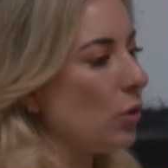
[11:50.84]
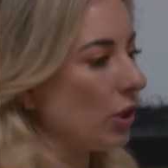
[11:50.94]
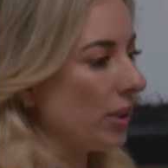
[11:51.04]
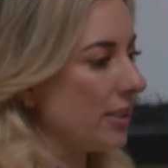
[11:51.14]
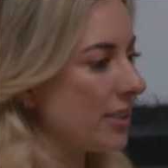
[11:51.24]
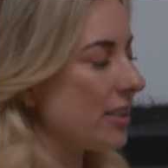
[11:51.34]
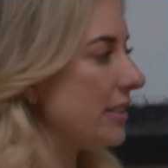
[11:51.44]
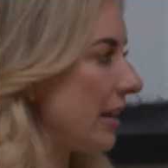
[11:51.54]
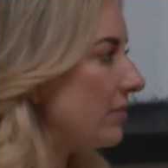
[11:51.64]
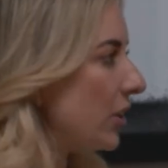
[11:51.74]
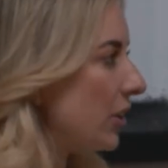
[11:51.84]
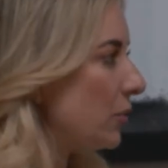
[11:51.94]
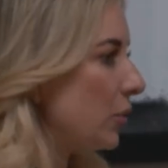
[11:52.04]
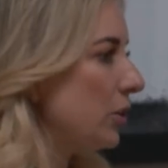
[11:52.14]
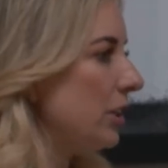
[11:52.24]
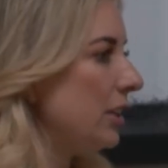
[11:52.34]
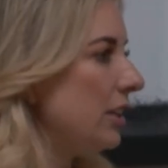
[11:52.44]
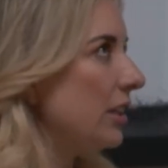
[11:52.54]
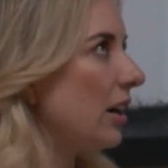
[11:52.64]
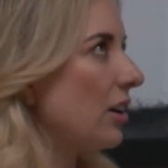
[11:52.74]
New Orleans and Denver,
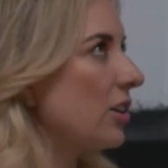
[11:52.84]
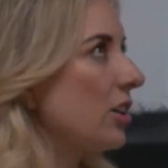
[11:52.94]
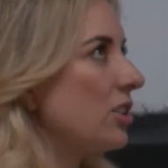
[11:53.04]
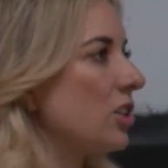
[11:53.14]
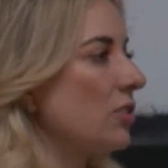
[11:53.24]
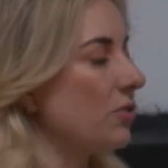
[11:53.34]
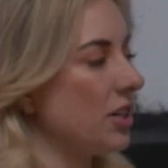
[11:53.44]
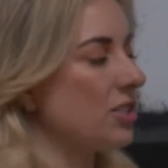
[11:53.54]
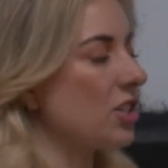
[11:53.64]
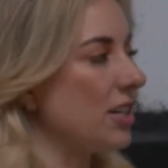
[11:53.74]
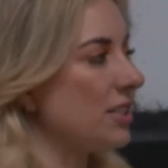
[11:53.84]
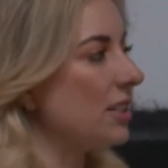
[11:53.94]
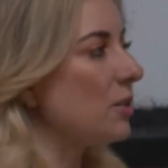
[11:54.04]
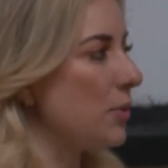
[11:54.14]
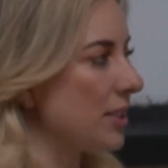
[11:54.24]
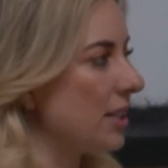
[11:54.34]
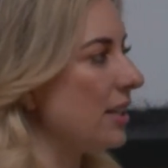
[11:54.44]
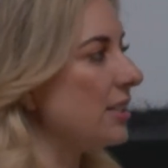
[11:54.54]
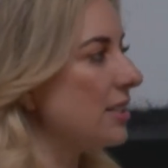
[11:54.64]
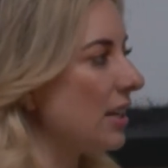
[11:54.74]
we are going to start franchising the
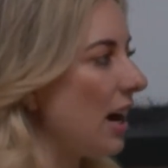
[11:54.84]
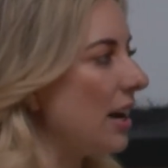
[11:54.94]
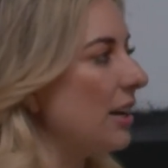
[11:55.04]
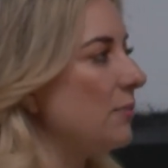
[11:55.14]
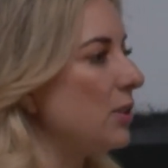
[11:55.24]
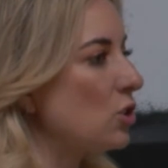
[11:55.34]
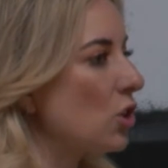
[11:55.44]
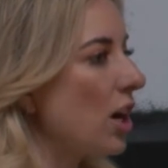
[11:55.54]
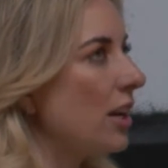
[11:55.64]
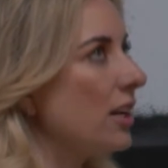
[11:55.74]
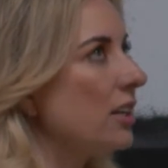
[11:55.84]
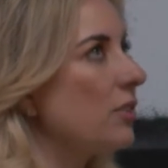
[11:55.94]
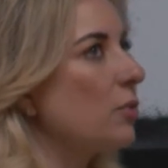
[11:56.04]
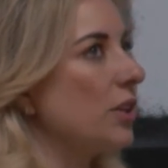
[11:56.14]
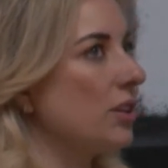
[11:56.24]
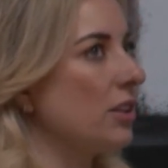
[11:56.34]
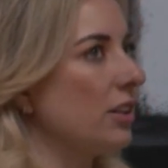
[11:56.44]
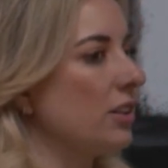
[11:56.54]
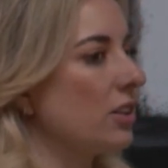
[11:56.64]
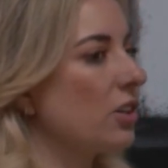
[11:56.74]
business. I've been trying with
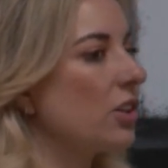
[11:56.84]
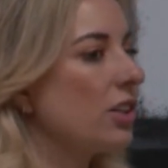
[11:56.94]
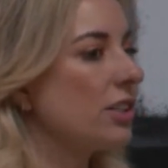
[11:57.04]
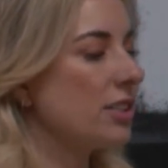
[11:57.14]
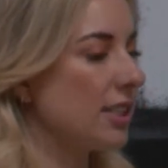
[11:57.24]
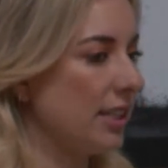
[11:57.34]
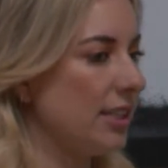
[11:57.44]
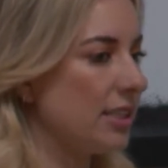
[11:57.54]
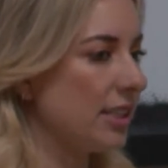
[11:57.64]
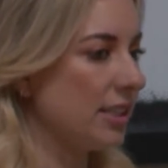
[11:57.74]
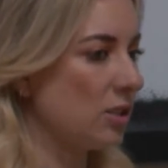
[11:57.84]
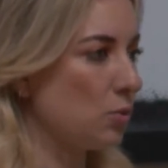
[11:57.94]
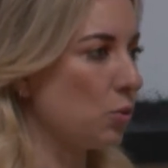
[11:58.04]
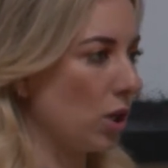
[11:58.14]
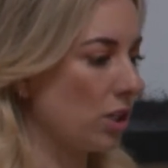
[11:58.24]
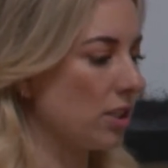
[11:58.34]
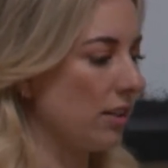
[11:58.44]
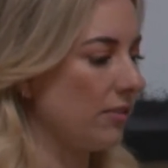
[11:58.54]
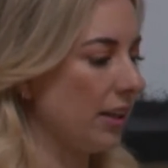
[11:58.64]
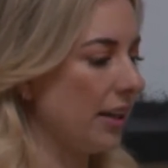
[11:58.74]
the current cities it's worked
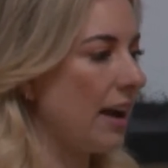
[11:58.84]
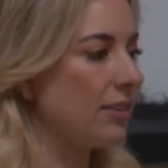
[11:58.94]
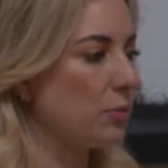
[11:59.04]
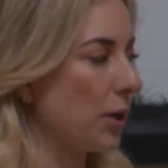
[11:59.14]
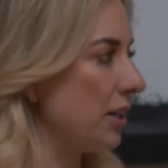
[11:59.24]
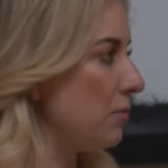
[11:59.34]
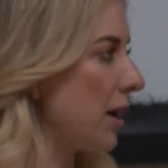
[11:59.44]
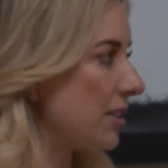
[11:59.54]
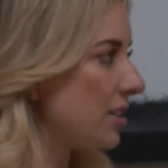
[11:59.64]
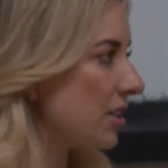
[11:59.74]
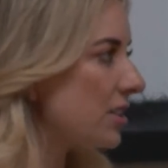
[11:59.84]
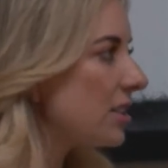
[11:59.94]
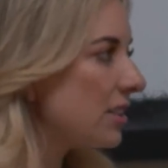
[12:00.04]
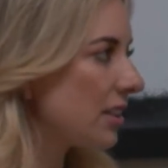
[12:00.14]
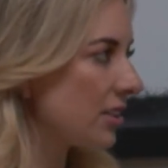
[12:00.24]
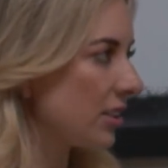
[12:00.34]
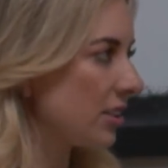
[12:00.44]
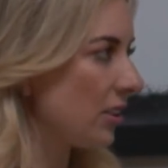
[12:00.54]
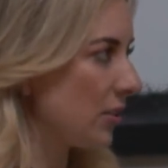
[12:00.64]
of like having brand ambassadors in the mm-hmm. other